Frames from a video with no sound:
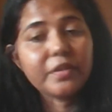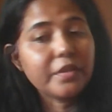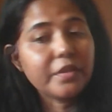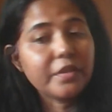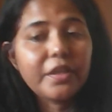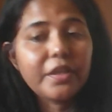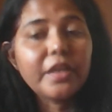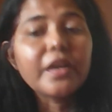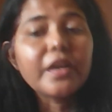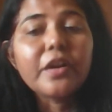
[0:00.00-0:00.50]

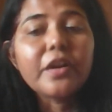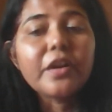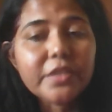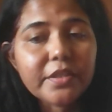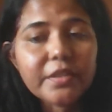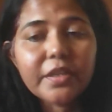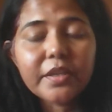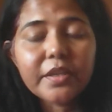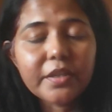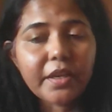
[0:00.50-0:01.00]
chaos
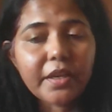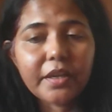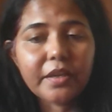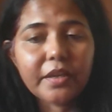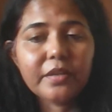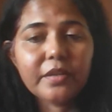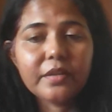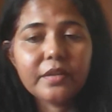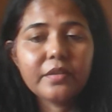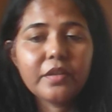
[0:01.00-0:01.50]
theory.
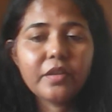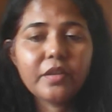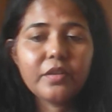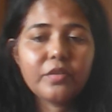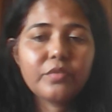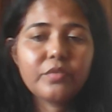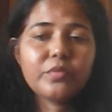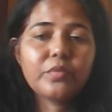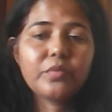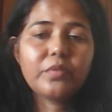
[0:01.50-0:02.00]

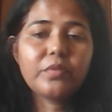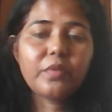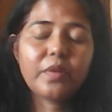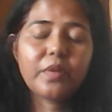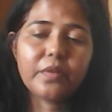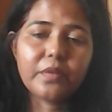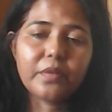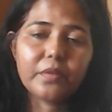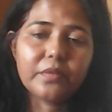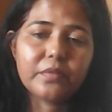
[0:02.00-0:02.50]
So
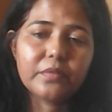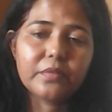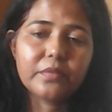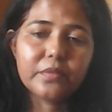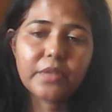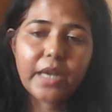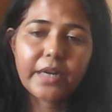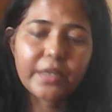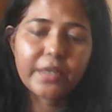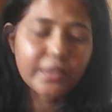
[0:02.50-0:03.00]

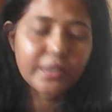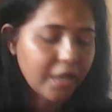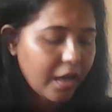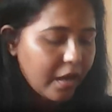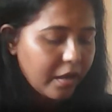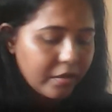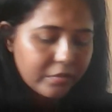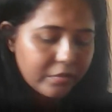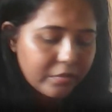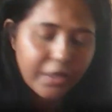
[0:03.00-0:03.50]
that is
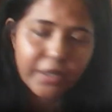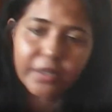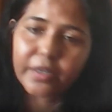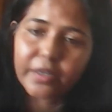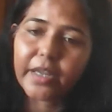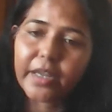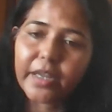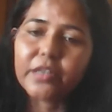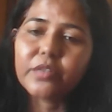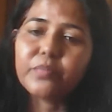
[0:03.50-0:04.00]
how it
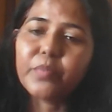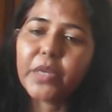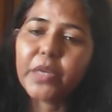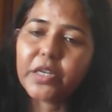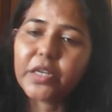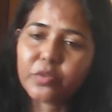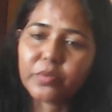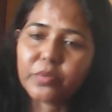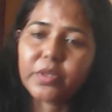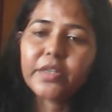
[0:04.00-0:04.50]
led me
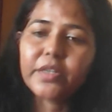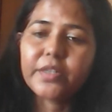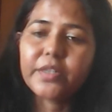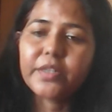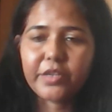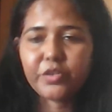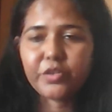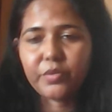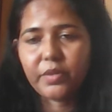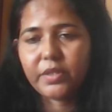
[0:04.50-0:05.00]
to the
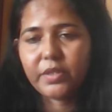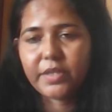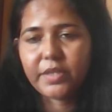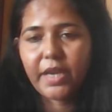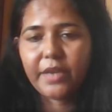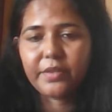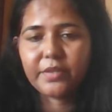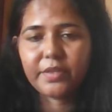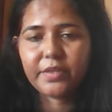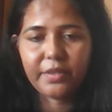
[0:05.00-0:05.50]
natural
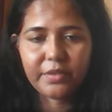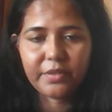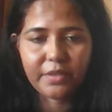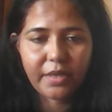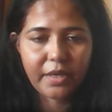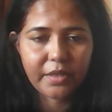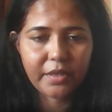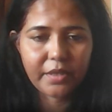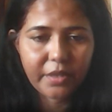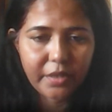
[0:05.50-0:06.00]
sciences.
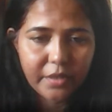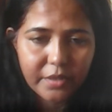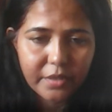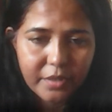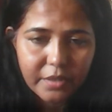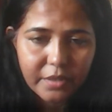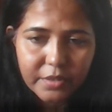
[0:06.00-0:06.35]
And here is